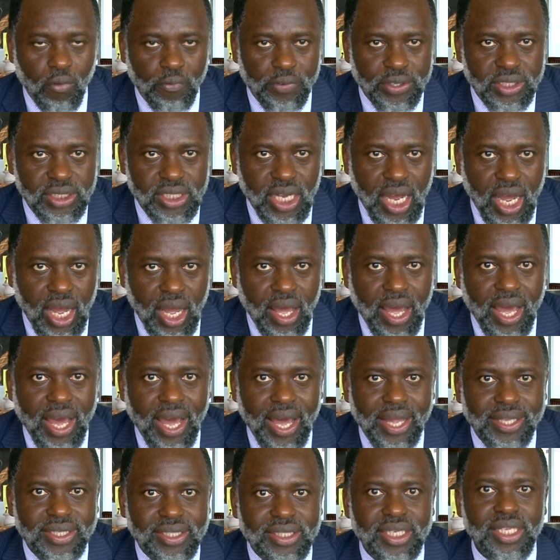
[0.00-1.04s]
Officer,
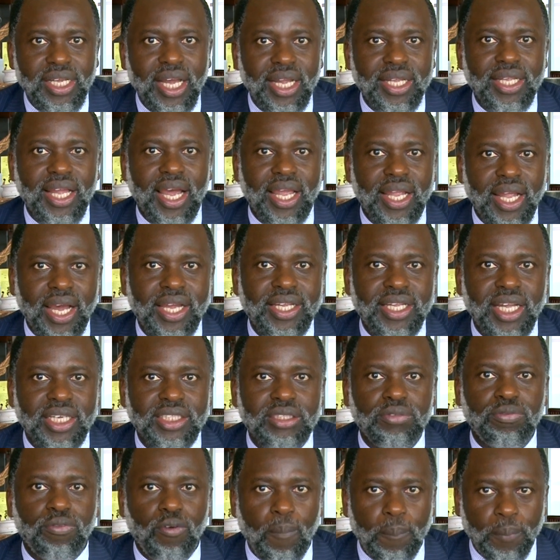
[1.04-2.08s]
and Senior
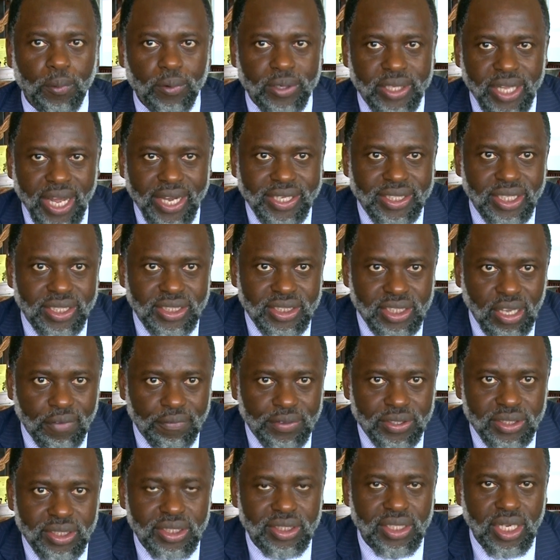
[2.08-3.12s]
Directors for Protection
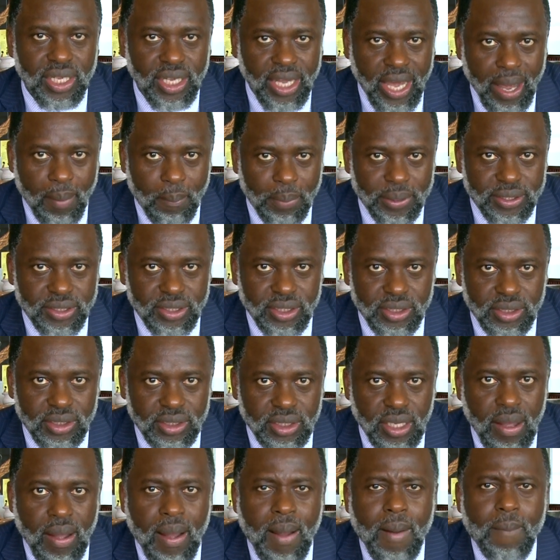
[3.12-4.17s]
Services and Campuses,